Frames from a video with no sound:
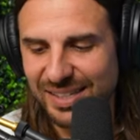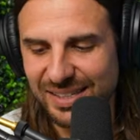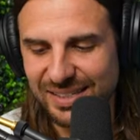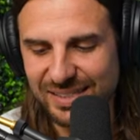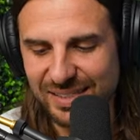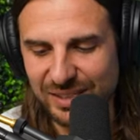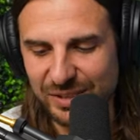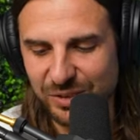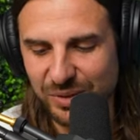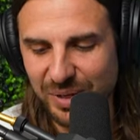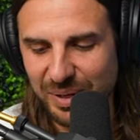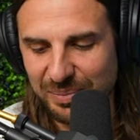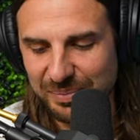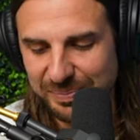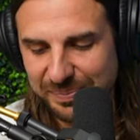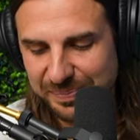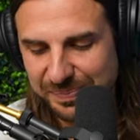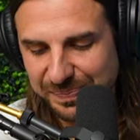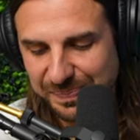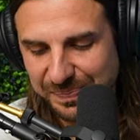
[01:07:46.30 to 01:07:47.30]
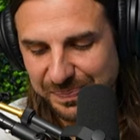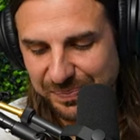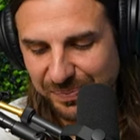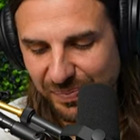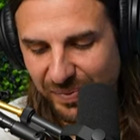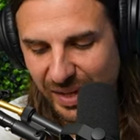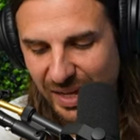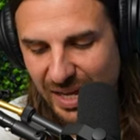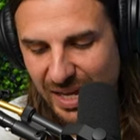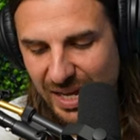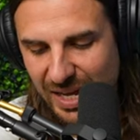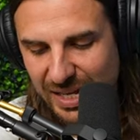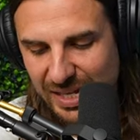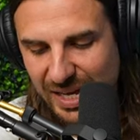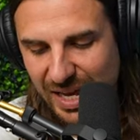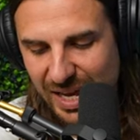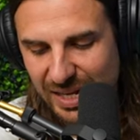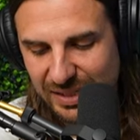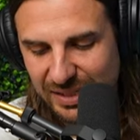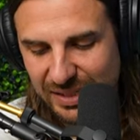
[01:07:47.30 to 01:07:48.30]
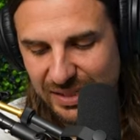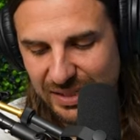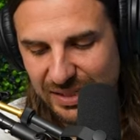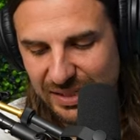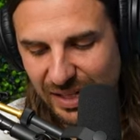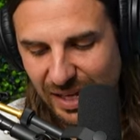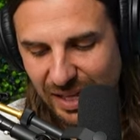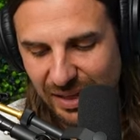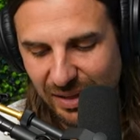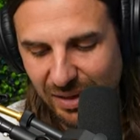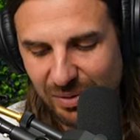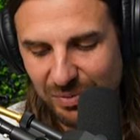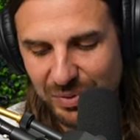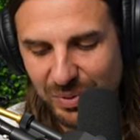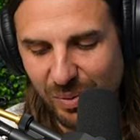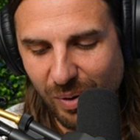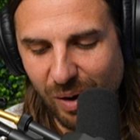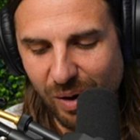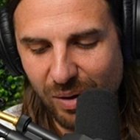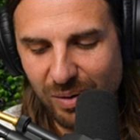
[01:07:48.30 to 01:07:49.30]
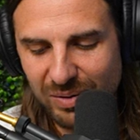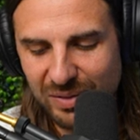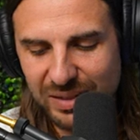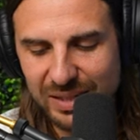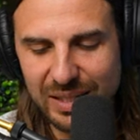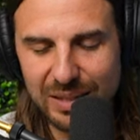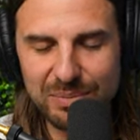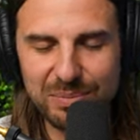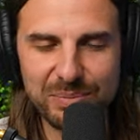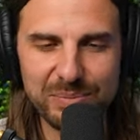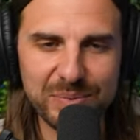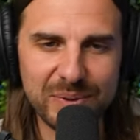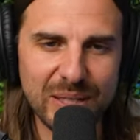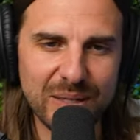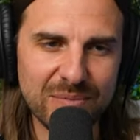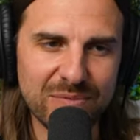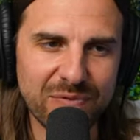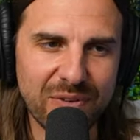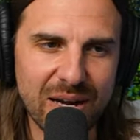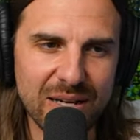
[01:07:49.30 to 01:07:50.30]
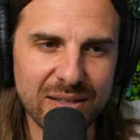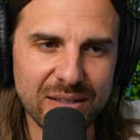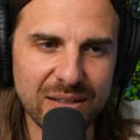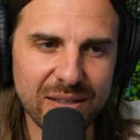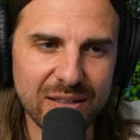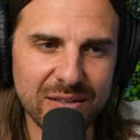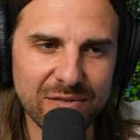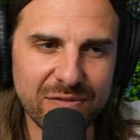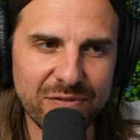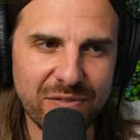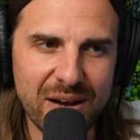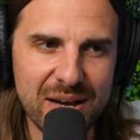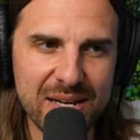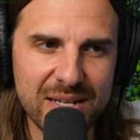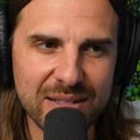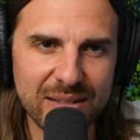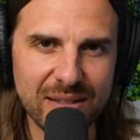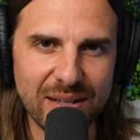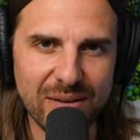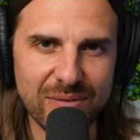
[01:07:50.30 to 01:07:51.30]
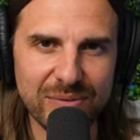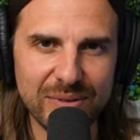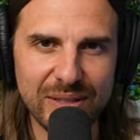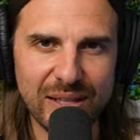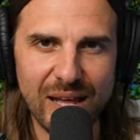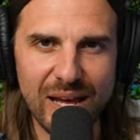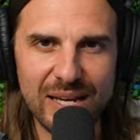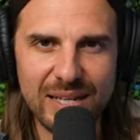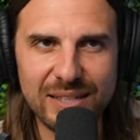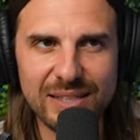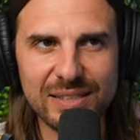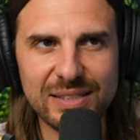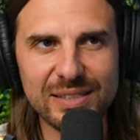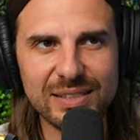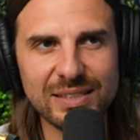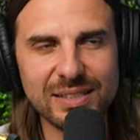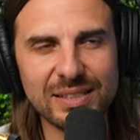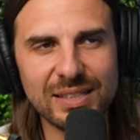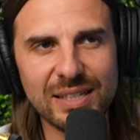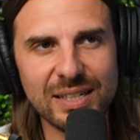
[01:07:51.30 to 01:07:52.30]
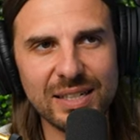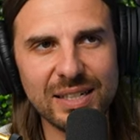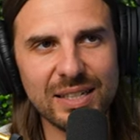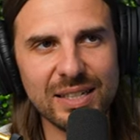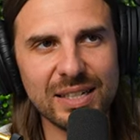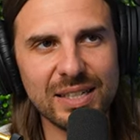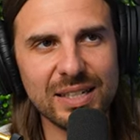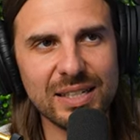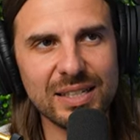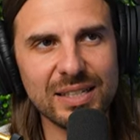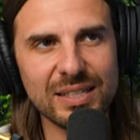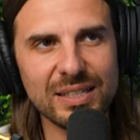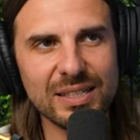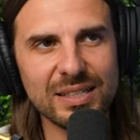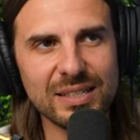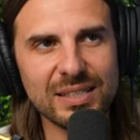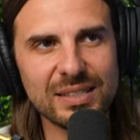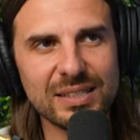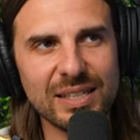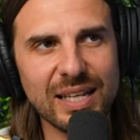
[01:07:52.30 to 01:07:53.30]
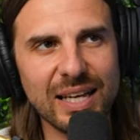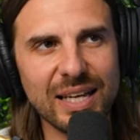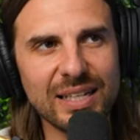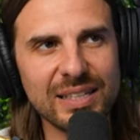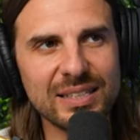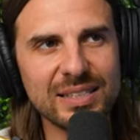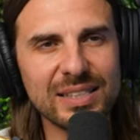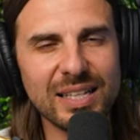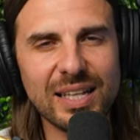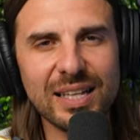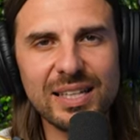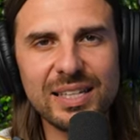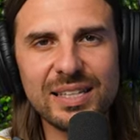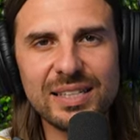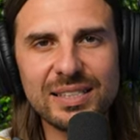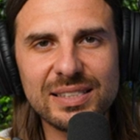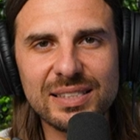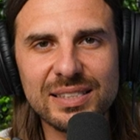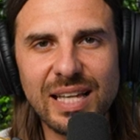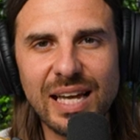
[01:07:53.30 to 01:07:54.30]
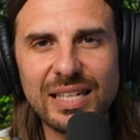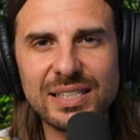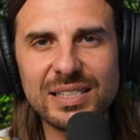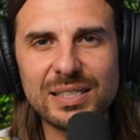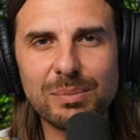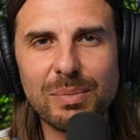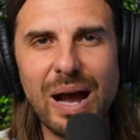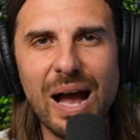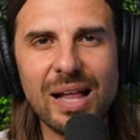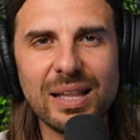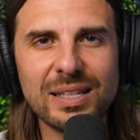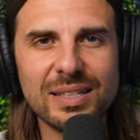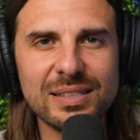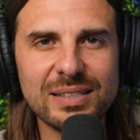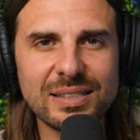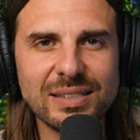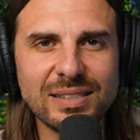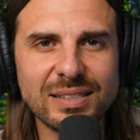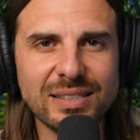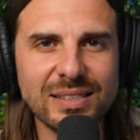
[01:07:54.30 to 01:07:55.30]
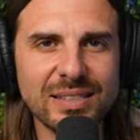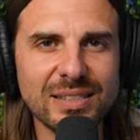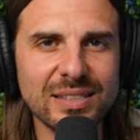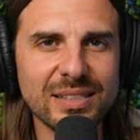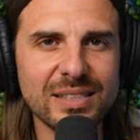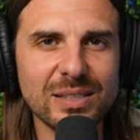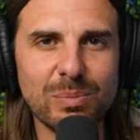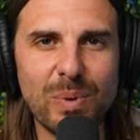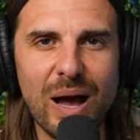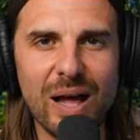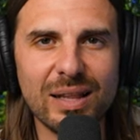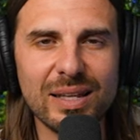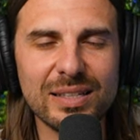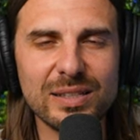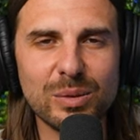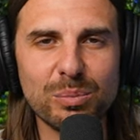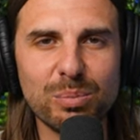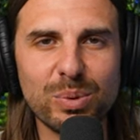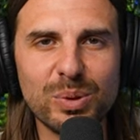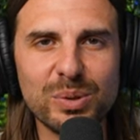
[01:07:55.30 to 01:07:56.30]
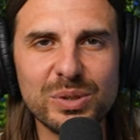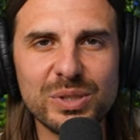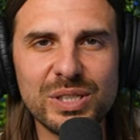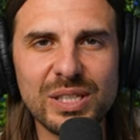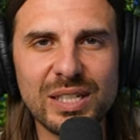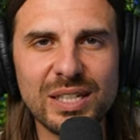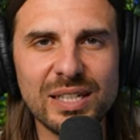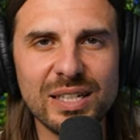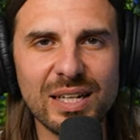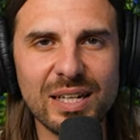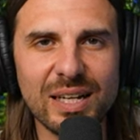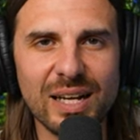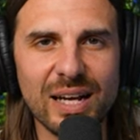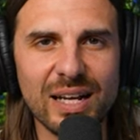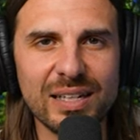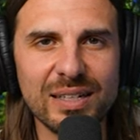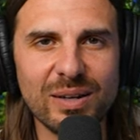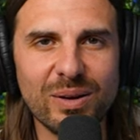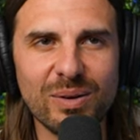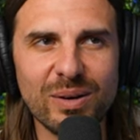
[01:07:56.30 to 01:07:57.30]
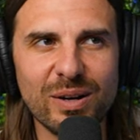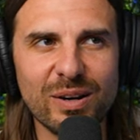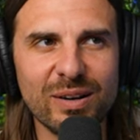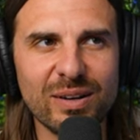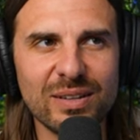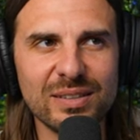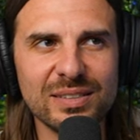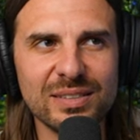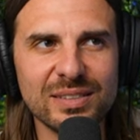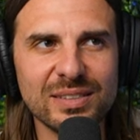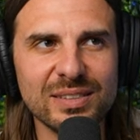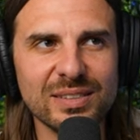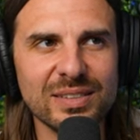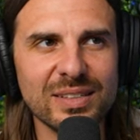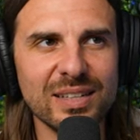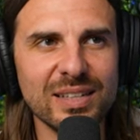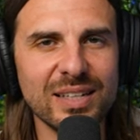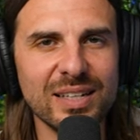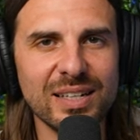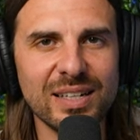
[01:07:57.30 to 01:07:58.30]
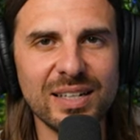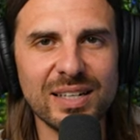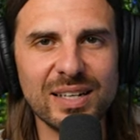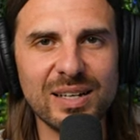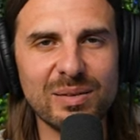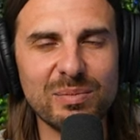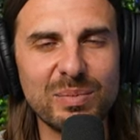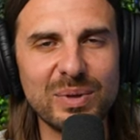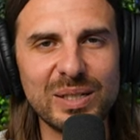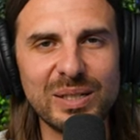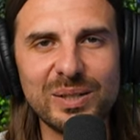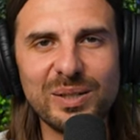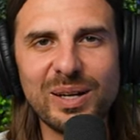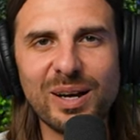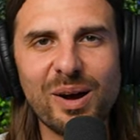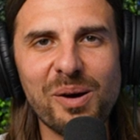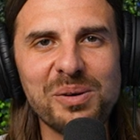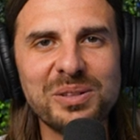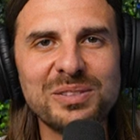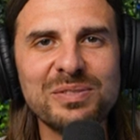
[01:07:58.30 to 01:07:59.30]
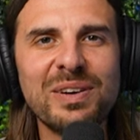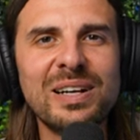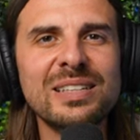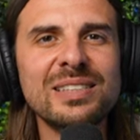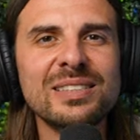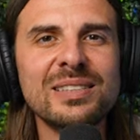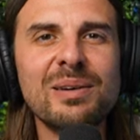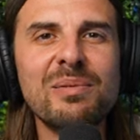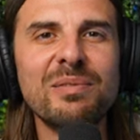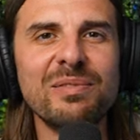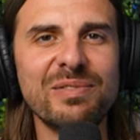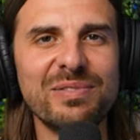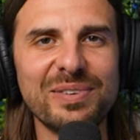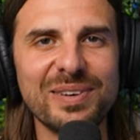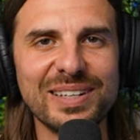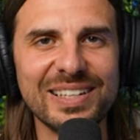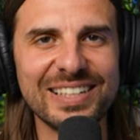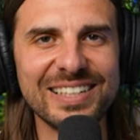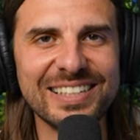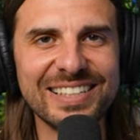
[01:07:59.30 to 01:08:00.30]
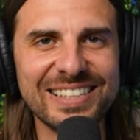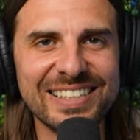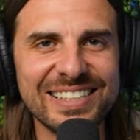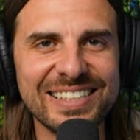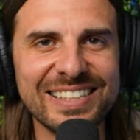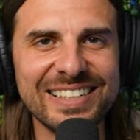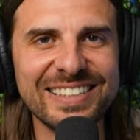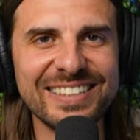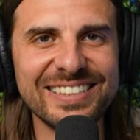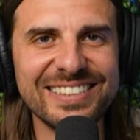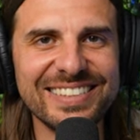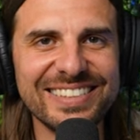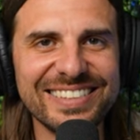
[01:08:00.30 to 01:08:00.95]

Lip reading: It's a trip. Yeah, just I love you all. Keep fighting the good fight. Love and light. Stay silly, stay smiling, smile at the bullshit. I know it hurts, but you can always find something funny, you know?